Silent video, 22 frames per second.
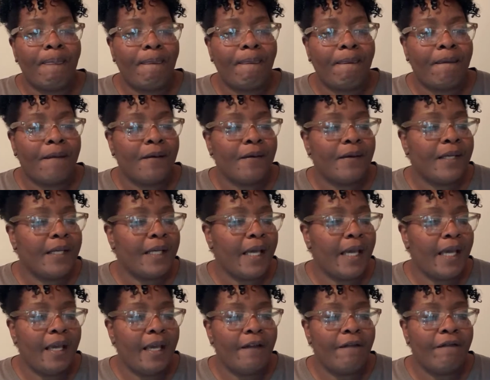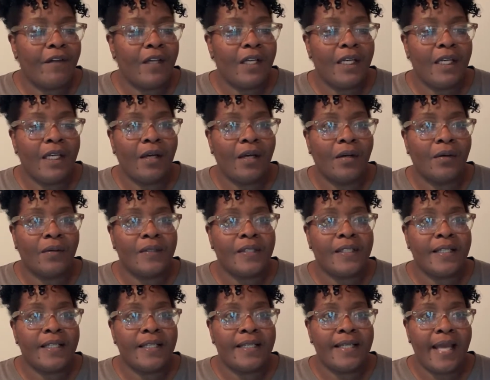doing a video
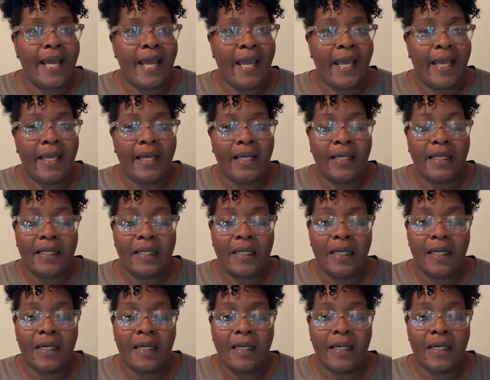today.